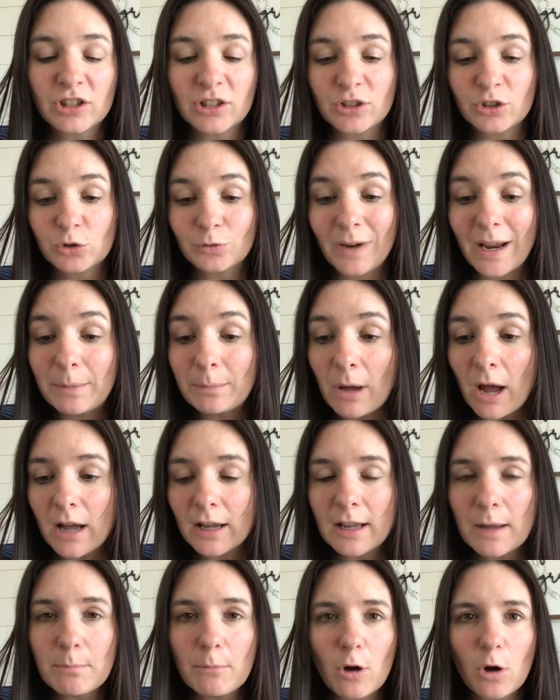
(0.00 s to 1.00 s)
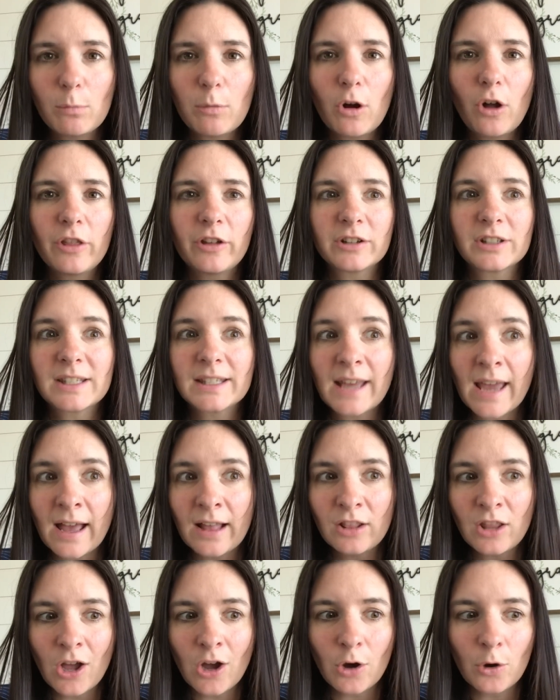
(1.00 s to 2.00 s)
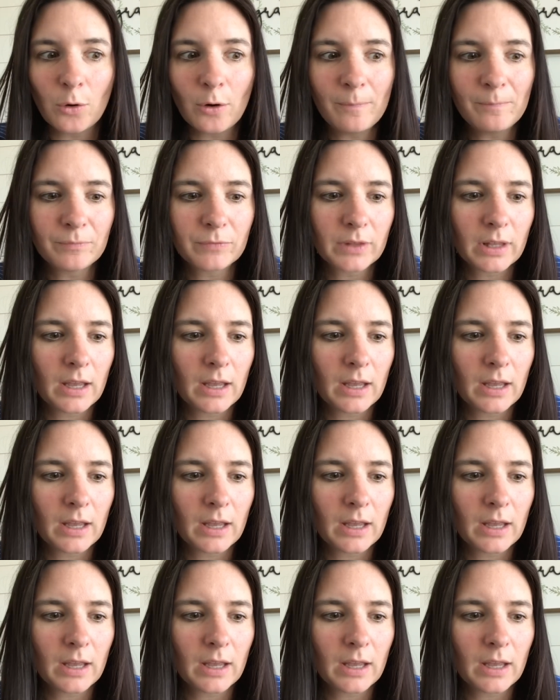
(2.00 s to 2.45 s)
There's Red Pocket Mobile, there's Tello.